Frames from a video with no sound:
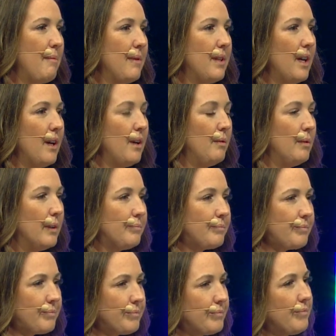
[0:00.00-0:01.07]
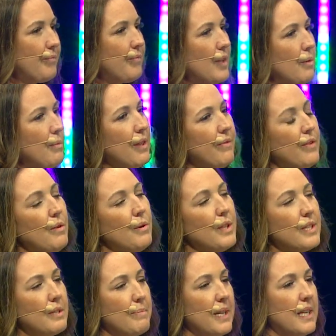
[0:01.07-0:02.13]
with you, with a few other
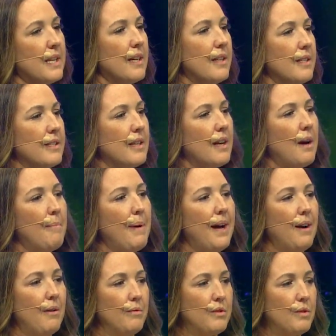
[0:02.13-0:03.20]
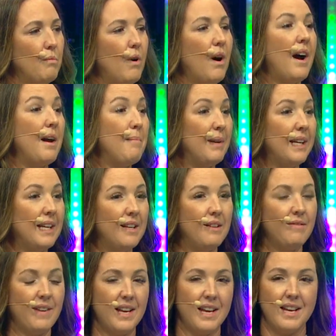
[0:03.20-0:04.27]
speakers, about what I
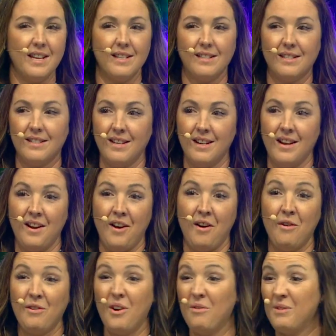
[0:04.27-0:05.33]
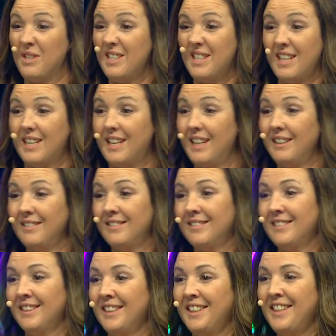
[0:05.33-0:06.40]
believe is our golden ticket,
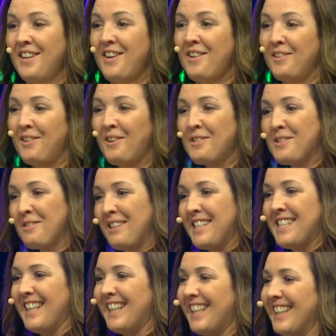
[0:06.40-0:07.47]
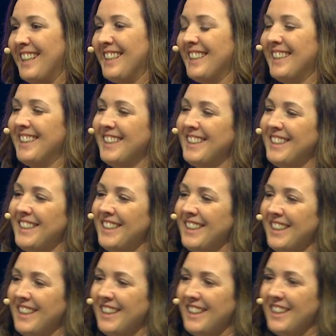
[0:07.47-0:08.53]
our lottery ticket,
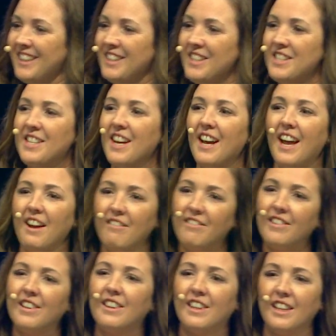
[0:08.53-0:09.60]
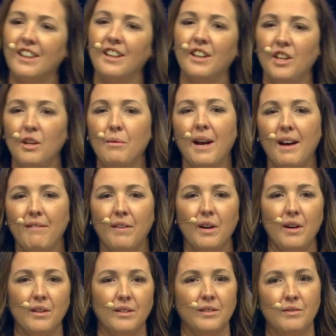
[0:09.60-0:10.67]
to everything that you ever